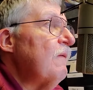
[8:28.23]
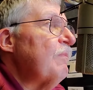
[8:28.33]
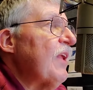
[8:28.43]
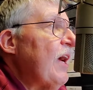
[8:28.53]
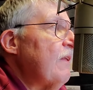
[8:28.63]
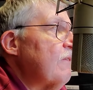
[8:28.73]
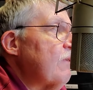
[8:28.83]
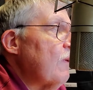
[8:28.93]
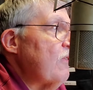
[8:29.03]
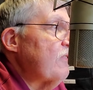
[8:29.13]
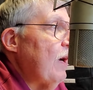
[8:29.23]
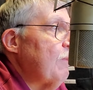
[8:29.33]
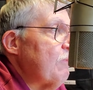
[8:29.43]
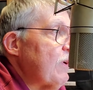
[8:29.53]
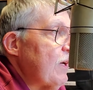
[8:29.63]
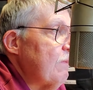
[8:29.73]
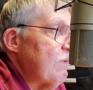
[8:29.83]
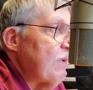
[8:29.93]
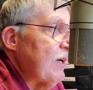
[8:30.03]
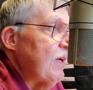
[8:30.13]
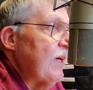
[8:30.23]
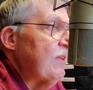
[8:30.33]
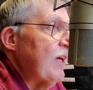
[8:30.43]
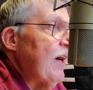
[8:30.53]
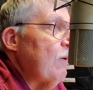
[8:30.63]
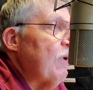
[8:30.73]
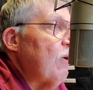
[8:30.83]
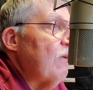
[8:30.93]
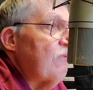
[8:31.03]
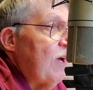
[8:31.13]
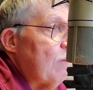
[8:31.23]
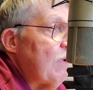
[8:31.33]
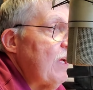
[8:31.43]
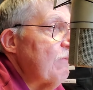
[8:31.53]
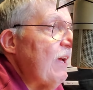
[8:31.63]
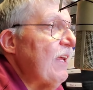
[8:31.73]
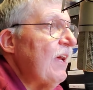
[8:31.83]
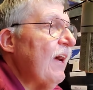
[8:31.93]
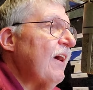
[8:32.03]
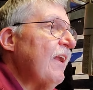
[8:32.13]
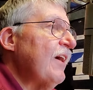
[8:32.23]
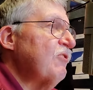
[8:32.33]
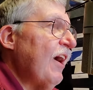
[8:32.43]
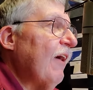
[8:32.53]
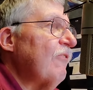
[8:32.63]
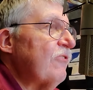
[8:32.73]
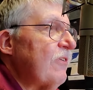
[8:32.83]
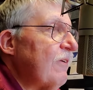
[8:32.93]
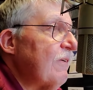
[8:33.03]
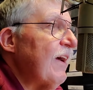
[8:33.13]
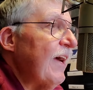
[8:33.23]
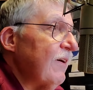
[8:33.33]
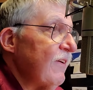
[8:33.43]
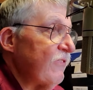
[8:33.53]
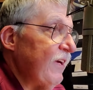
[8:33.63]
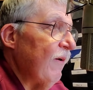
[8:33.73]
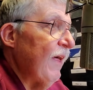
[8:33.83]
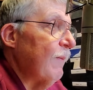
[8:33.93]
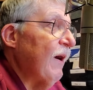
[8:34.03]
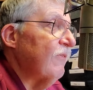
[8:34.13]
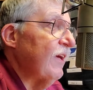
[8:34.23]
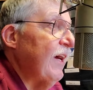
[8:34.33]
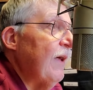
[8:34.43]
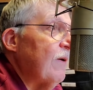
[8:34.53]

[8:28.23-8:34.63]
And so this summer we're gonna get together with her family, and I challenged her. Her and I are gonna scale that mountain together.